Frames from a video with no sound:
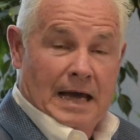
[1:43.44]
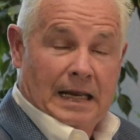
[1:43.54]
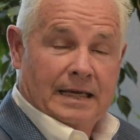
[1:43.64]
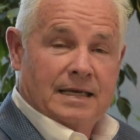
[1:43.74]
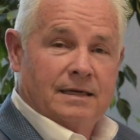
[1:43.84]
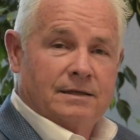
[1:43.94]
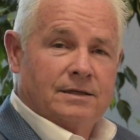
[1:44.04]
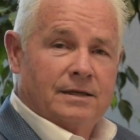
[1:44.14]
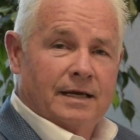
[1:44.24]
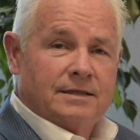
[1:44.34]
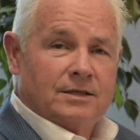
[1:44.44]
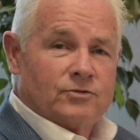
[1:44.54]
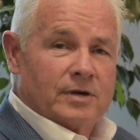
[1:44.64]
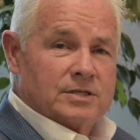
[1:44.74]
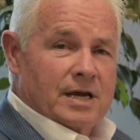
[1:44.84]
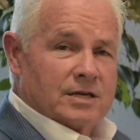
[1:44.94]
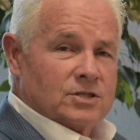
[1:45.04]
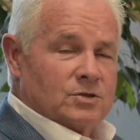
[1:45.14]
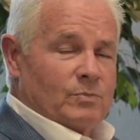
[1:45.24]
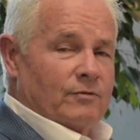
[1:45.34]
got lucky and did 19
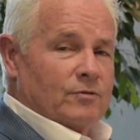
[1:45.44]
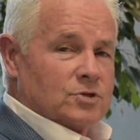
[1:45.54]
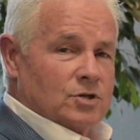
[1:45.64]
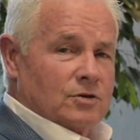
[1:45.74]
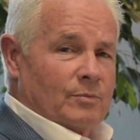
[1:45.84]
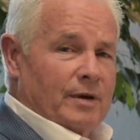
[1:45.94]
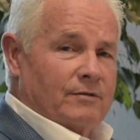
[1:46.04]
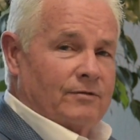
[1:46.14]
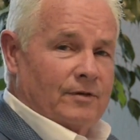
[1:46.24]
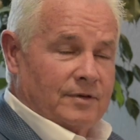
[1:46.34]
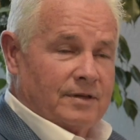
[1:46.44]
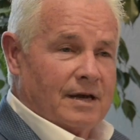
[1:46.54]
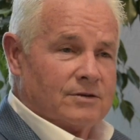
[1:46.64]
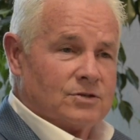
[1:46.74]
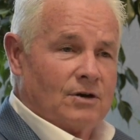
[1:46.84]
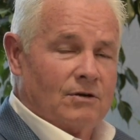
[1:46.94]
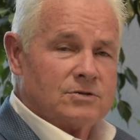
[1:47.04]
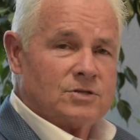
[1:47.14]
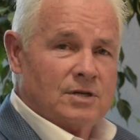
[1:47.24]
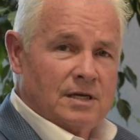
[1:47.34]
transactions my first year and made
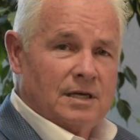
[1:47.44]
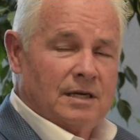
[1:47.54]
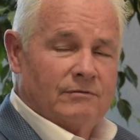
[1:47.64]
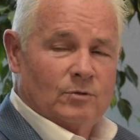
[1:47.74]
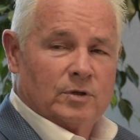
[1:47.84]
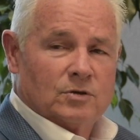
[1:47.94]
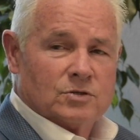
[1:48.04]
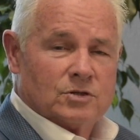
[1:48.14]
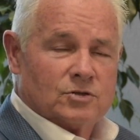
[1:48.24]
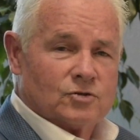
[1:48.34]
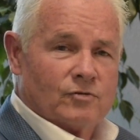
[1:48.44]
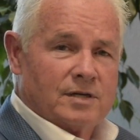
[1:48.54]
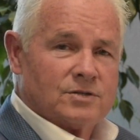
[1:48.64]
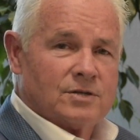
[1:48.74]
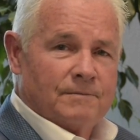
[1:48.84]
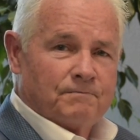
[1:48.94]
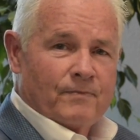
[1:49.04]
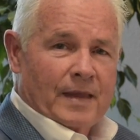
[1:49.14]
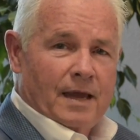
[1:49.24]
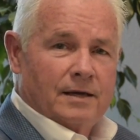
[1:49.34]
$50,000. Even with those interest rates.
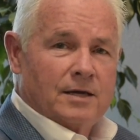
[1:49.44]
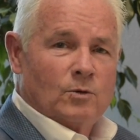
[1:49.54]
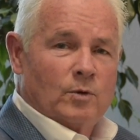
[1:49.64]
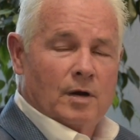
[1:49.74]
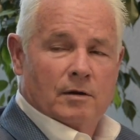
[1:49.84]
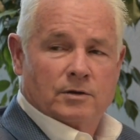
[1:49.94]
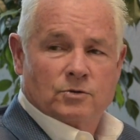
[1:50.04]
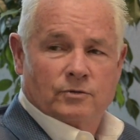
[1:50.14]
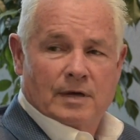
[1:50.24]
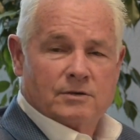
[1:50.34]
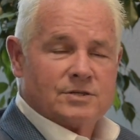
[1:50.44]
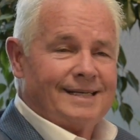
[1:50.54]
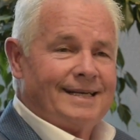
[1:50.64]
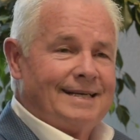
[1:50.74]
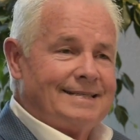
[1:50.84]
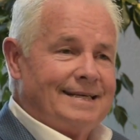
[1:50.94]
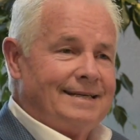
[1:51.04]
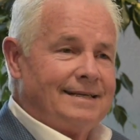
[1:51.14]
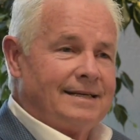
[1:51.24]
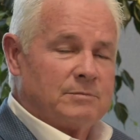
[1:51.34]
And here we are in
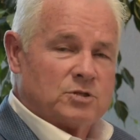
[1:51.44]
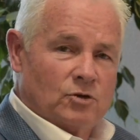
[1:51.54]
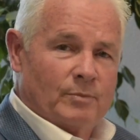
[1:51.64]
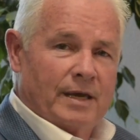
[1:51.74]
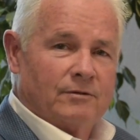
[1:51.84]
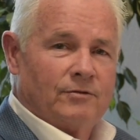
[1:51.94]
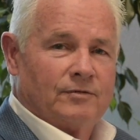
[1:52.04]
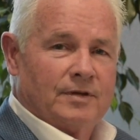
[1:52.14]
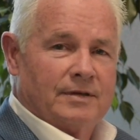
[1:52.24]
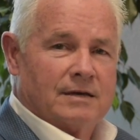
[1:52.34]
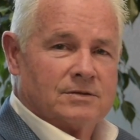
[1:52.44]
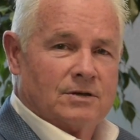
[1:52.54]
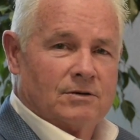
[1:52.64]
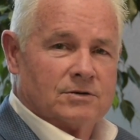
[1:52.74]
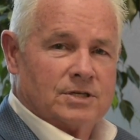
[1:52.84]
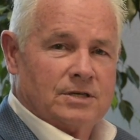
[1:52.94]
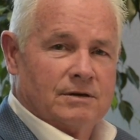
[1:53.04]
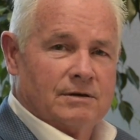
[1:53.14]
2018, and I'm still making $50,000 a